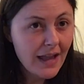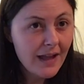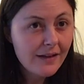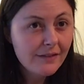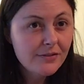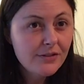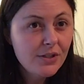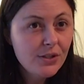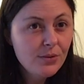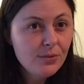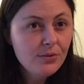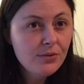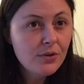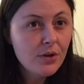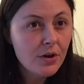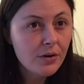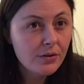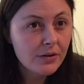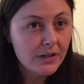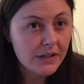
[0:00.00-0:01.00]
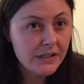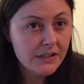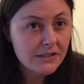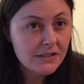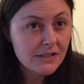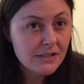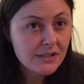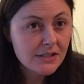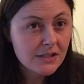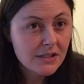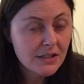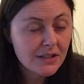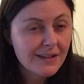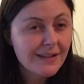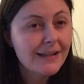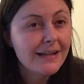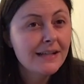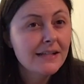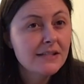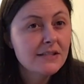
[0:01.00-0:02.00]
Have you noticed
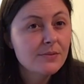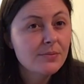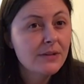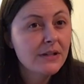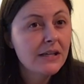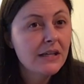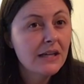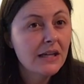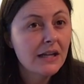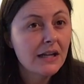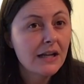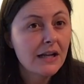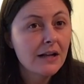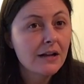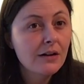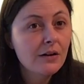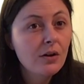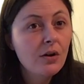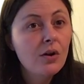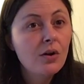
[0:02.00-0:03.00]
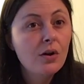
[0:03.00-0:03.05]
that it's been getting